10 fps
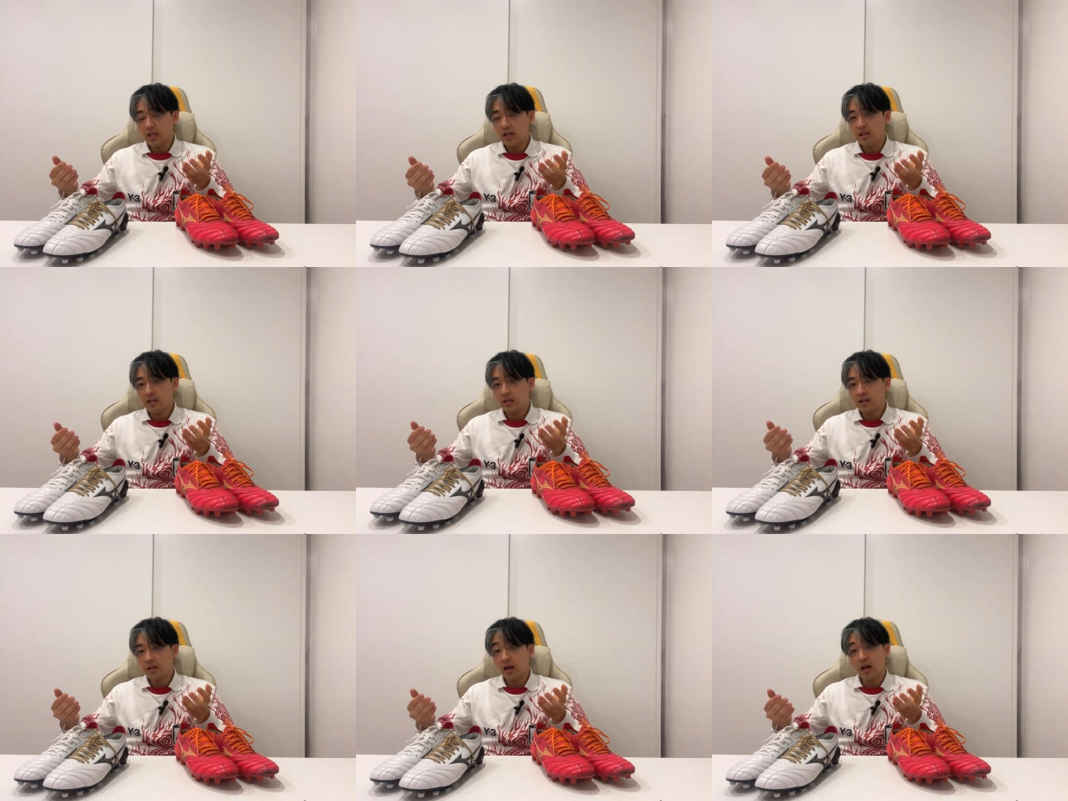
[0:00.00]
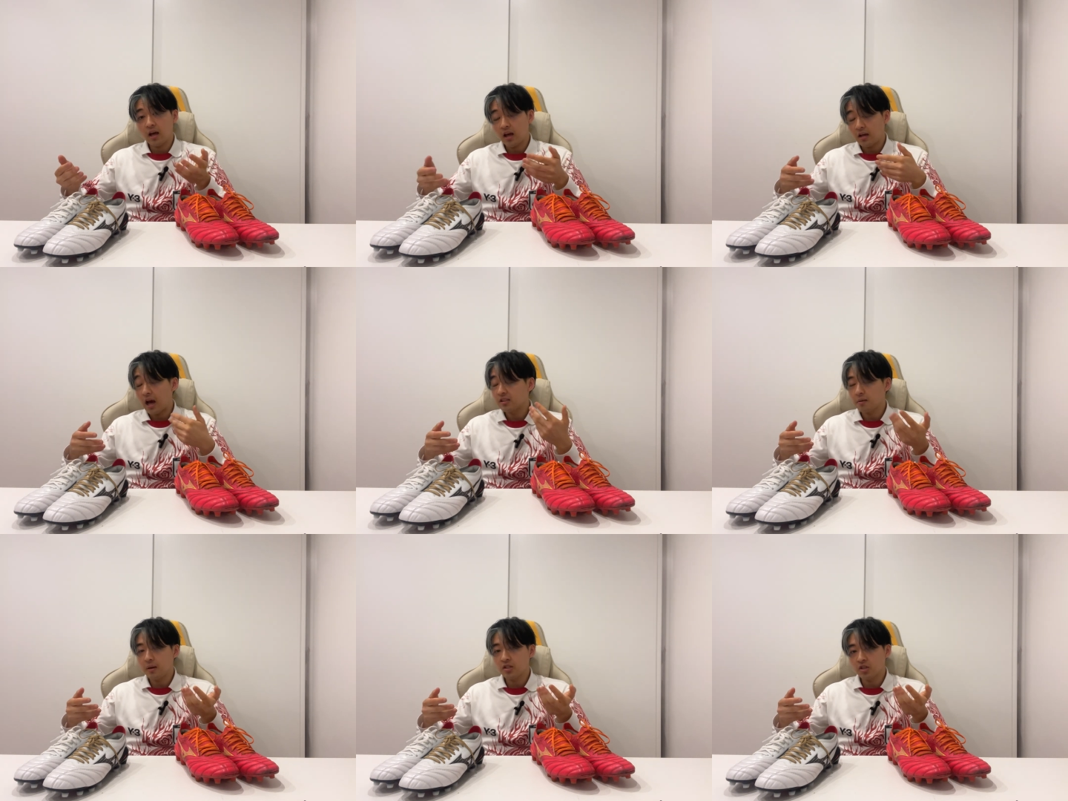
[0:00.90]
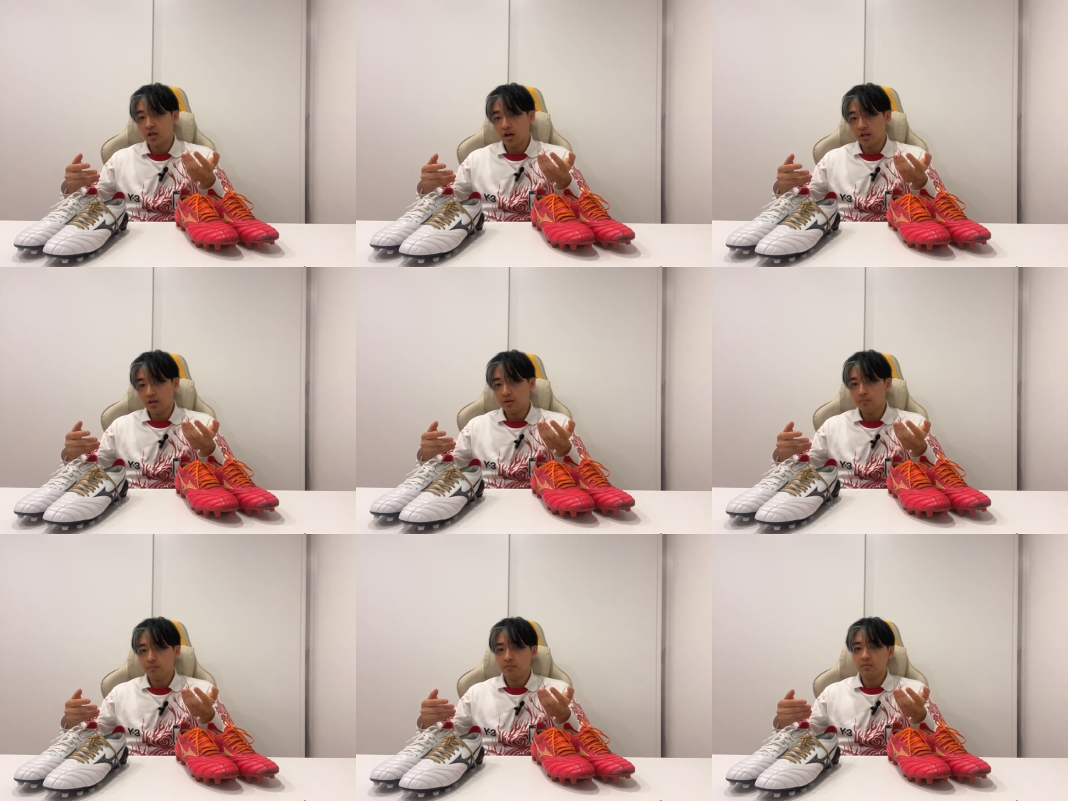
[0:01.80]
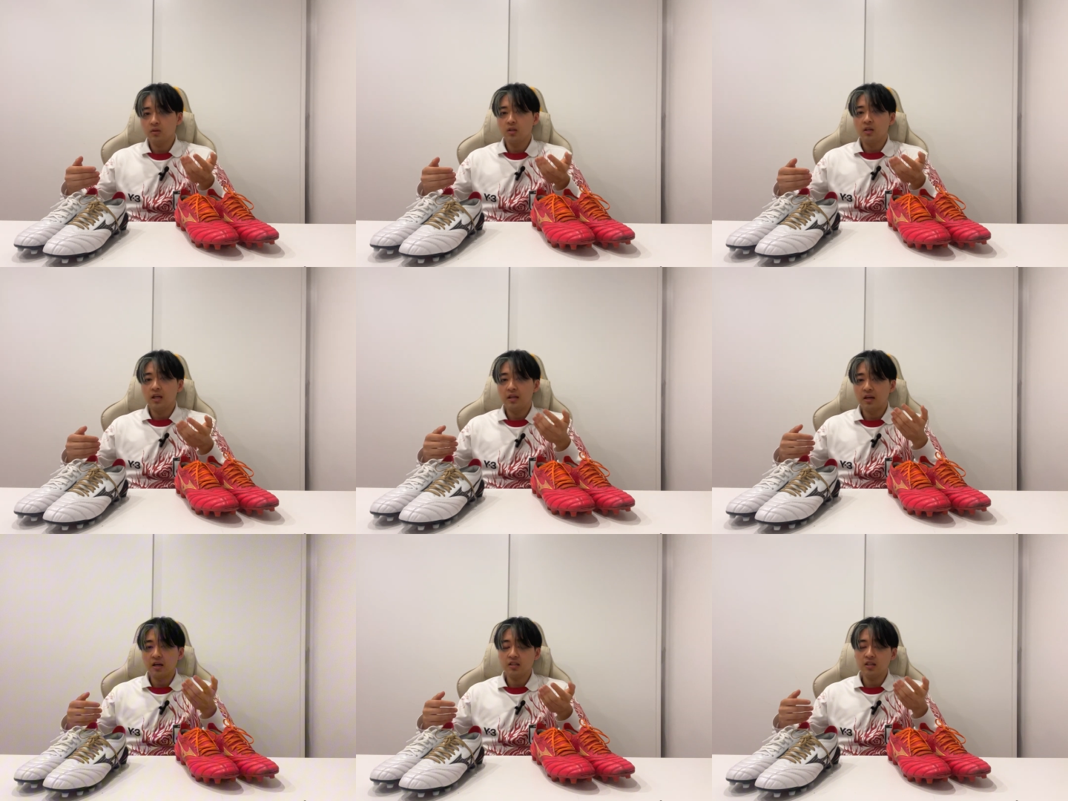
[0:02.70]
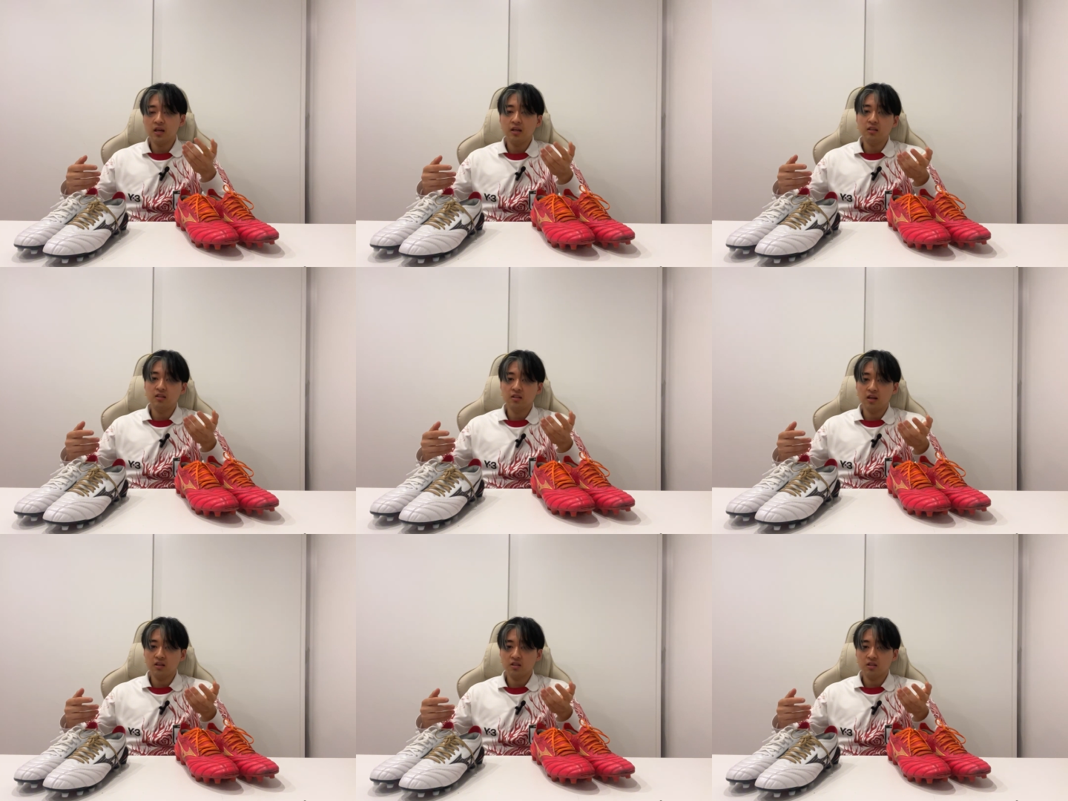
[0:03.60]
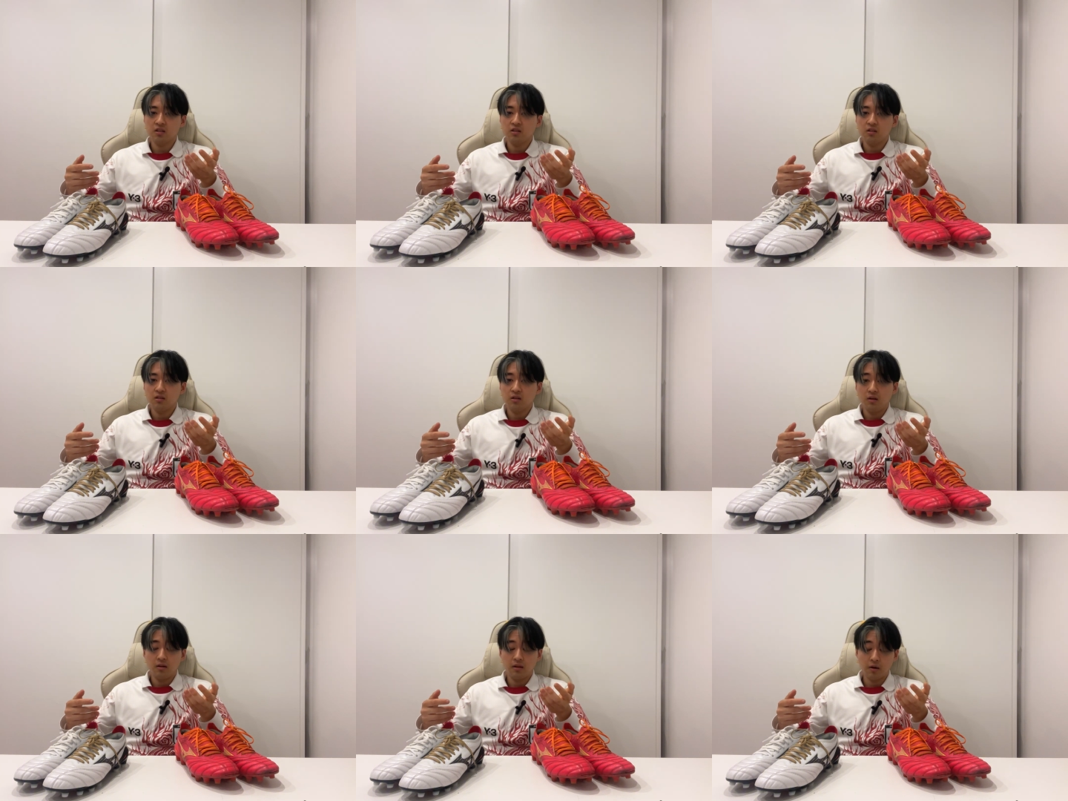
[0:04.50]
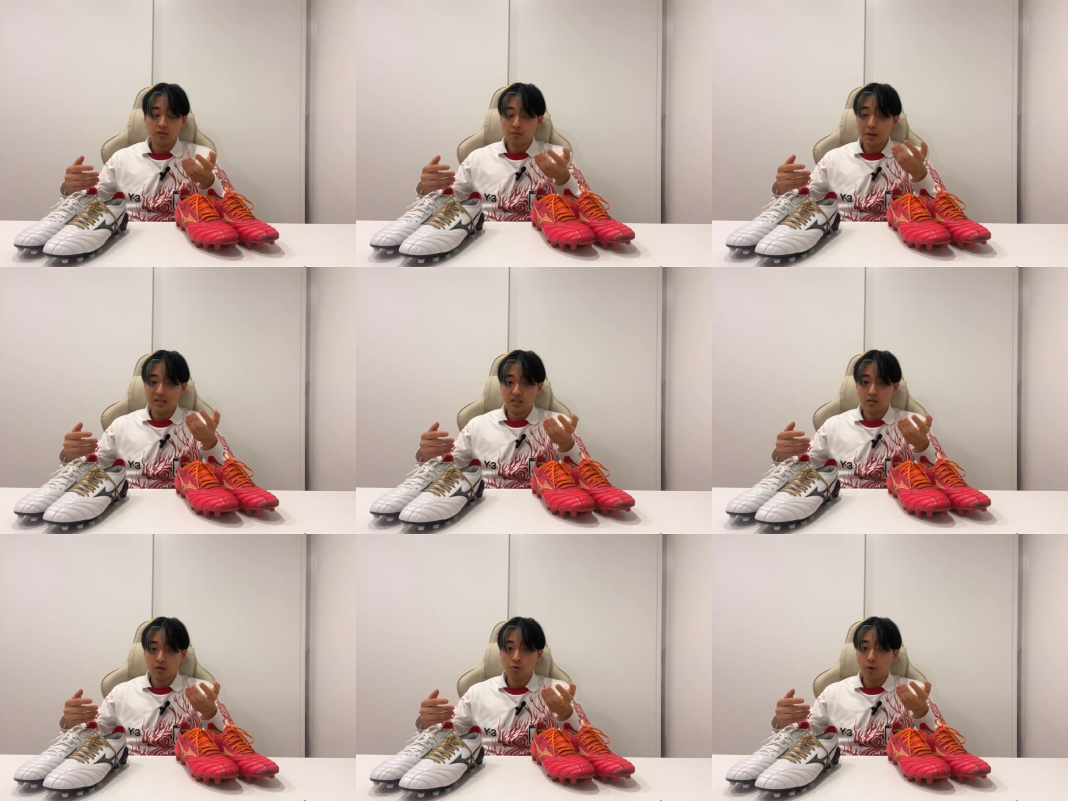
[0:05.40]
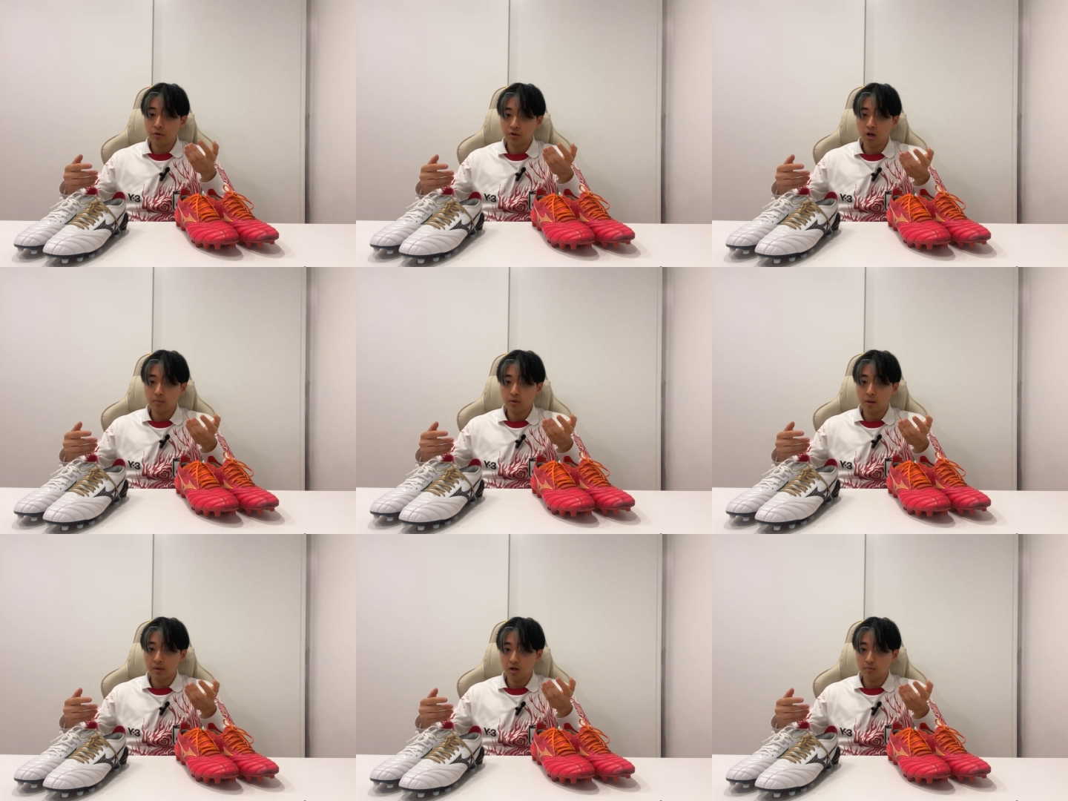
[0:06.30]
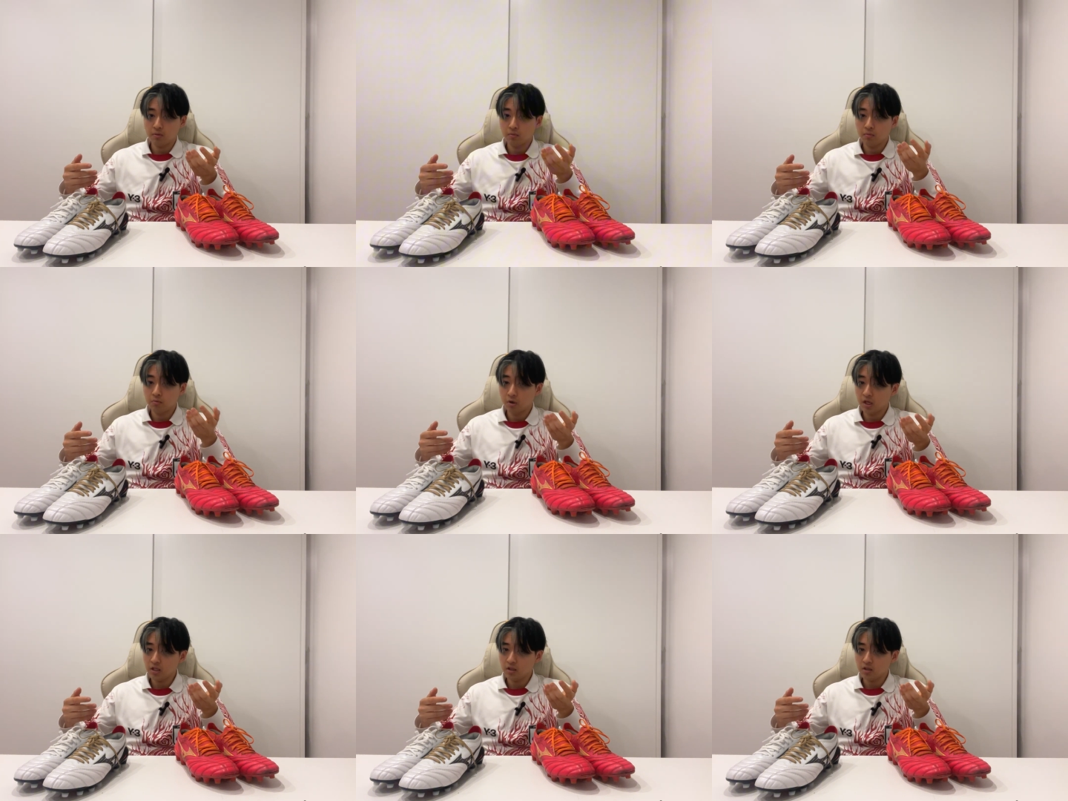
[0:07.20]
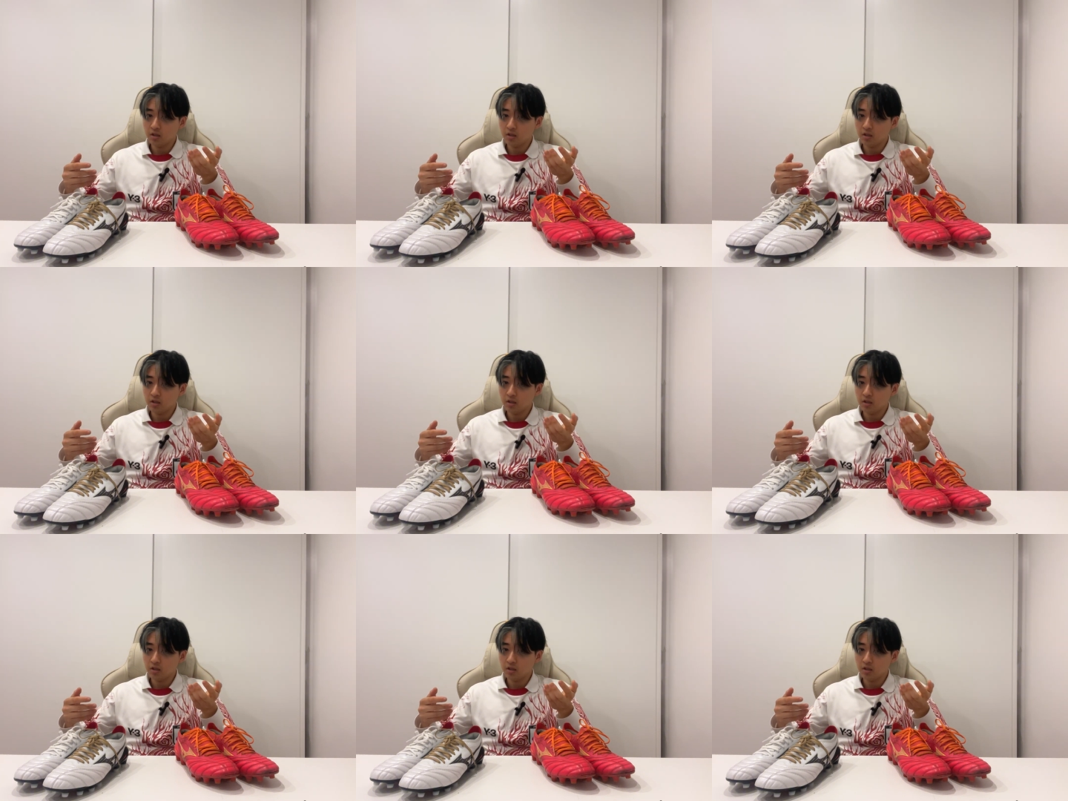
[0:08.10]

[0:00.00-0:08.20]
And as I mentioned earlier, in 1986, there was the Mexico World Cup coming up, right?